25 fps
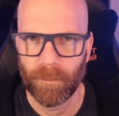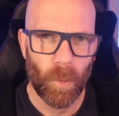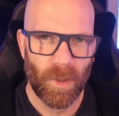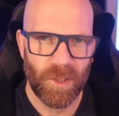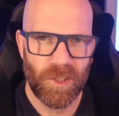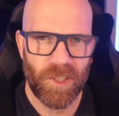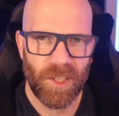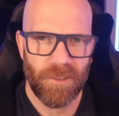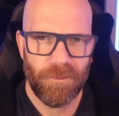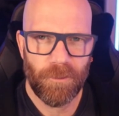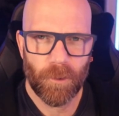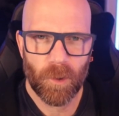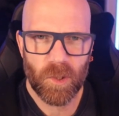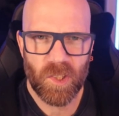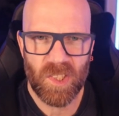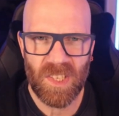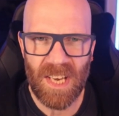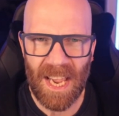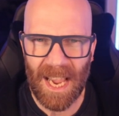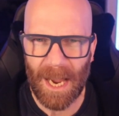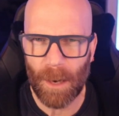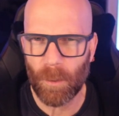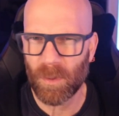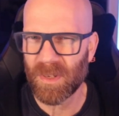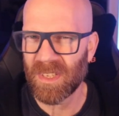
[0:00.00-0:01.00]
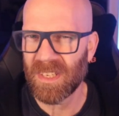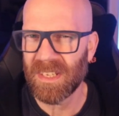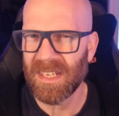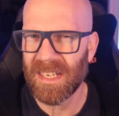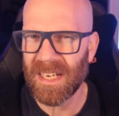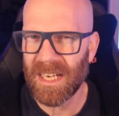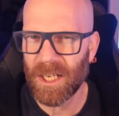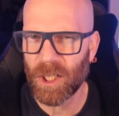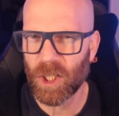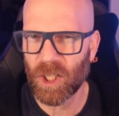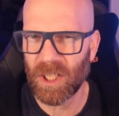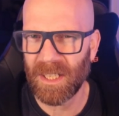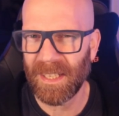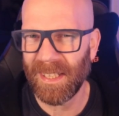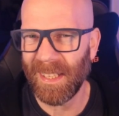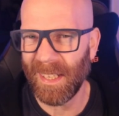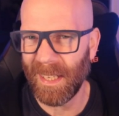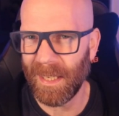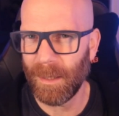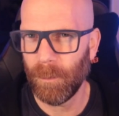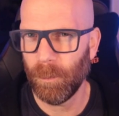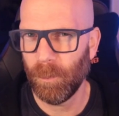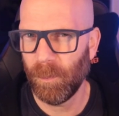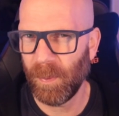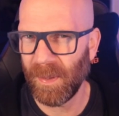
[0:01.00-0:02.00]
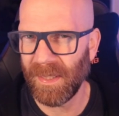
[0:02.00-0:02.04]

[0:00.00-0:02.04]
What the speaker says: When GeForce Now was initially in